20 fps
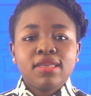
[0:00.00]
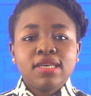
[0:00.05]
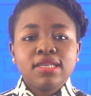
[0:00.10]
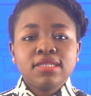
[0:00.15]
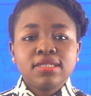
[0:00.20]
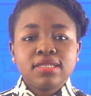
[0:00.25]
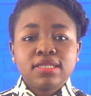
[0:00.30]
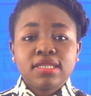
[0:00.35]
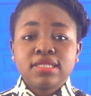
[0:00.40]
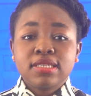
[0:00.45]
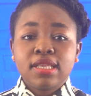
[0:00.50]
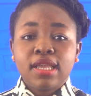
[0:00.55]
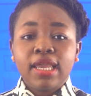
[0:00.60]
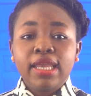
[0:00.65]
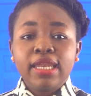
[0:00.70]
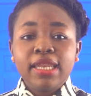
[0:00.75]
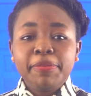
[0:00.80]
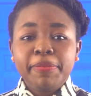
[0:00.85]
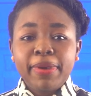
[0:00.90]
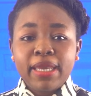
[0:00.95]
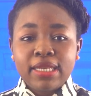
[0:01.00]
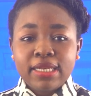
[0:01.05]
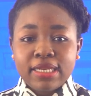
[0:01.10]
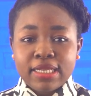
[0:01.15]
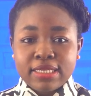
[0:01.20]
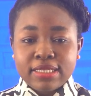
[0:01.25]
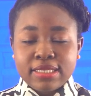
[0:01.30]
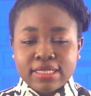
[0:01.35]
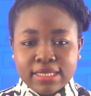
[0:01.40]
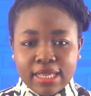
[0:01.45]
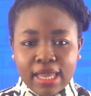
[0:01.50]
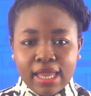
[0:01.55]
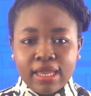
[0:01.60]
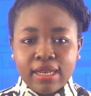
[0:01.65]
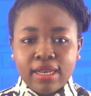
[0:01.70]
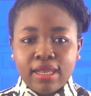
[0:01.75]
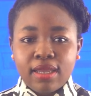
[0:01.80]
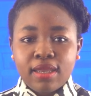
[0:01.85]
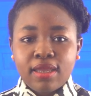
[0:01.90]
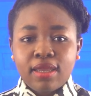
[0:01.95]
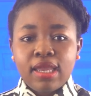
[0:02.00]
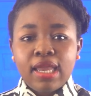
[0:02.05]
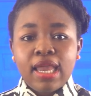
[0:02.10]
This is the independent Ghana.